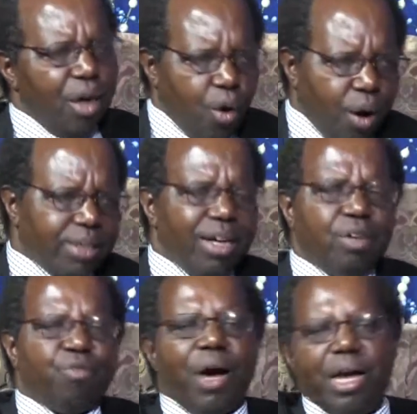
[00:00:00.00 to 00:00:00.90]
or
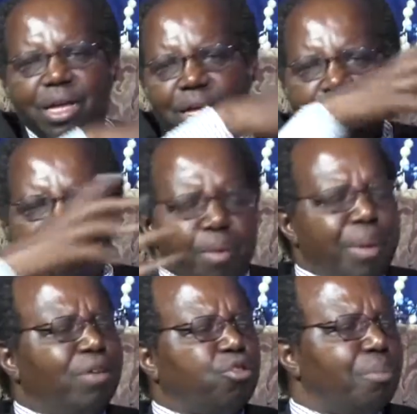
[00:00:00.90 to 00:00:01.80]
identifying the
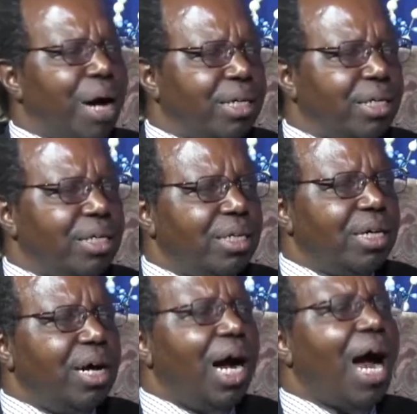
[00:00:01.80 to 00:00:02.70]
man to marry.
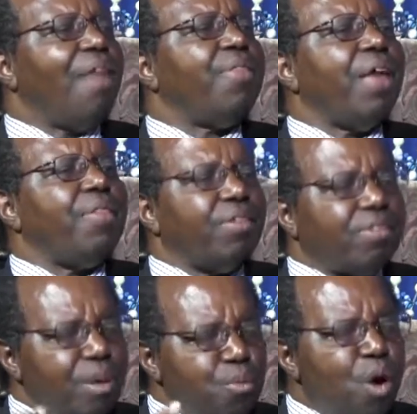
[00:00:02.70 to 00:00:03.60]
And they are the
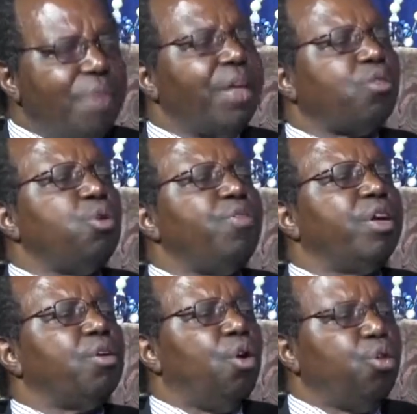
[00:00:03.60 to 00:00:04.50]
same one that will
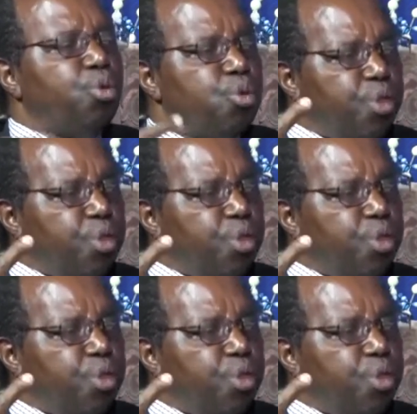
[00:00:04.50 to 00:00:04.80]
even go through